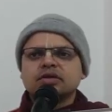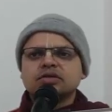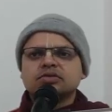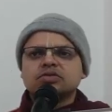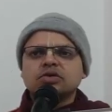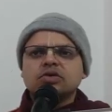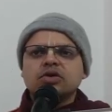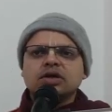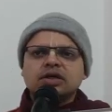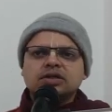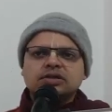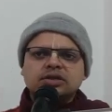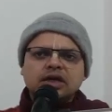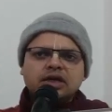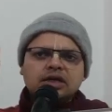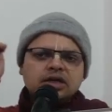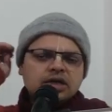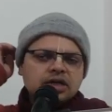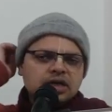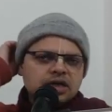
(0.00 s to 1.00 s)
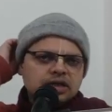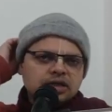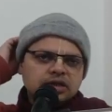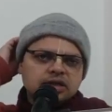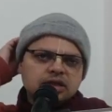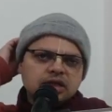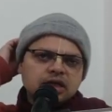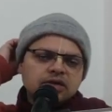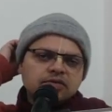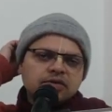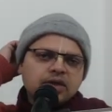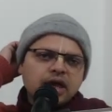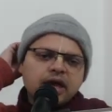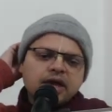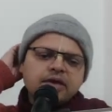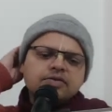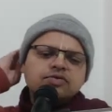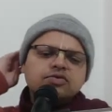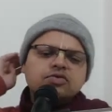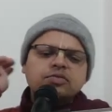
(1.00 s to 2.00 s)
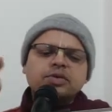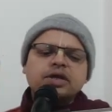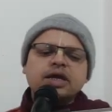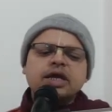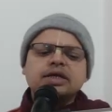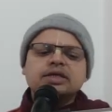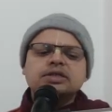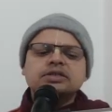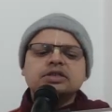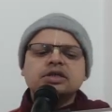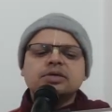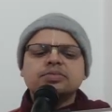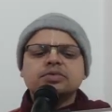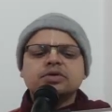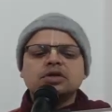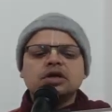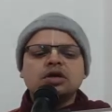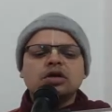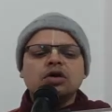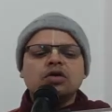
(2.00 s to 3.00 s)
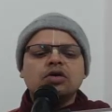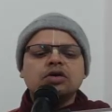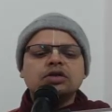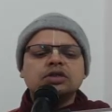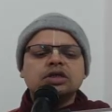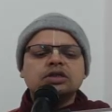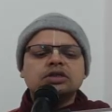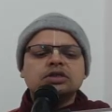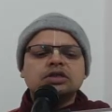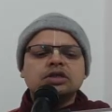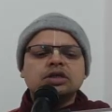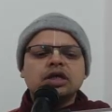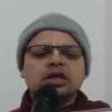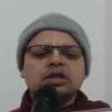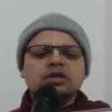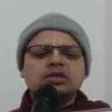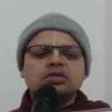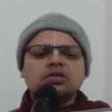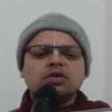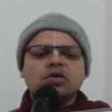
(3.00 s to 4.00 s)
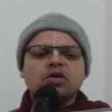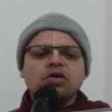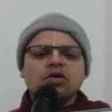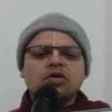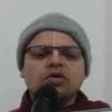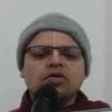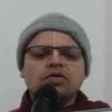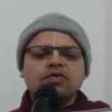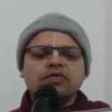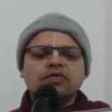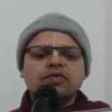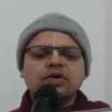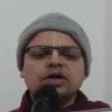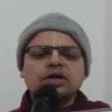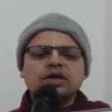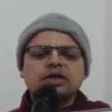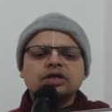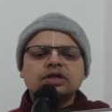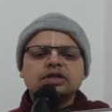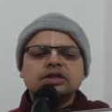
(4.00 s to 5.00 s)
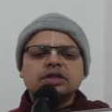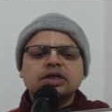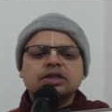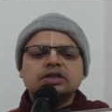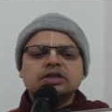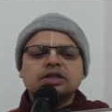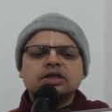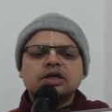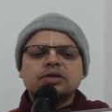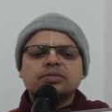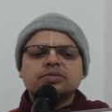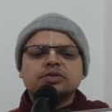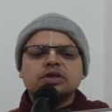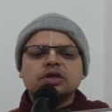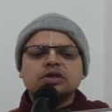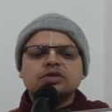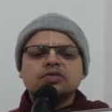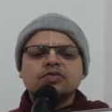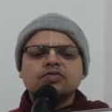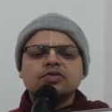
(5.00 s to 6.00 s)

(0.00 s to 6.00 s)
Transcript: So you understand? This has to be accepted on the strength of the scriptures.